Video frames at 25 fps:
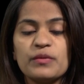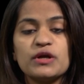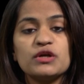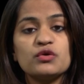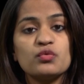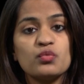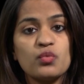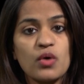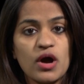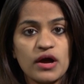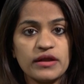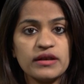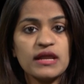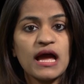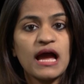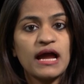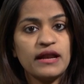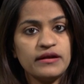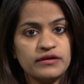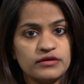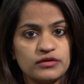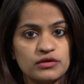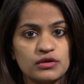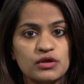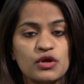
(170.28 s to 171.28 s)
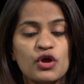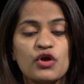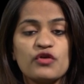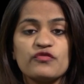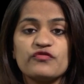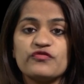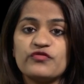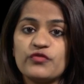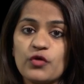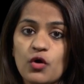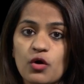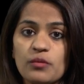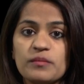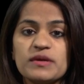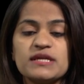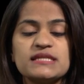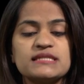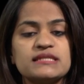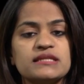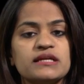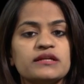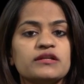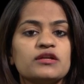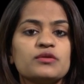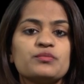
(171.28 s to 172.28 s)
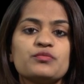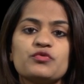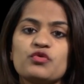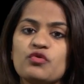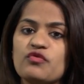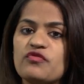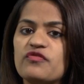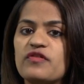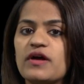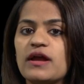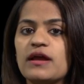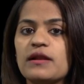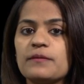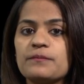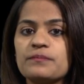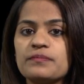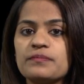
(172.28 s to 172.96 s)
but one handle from his LinkedIn profile.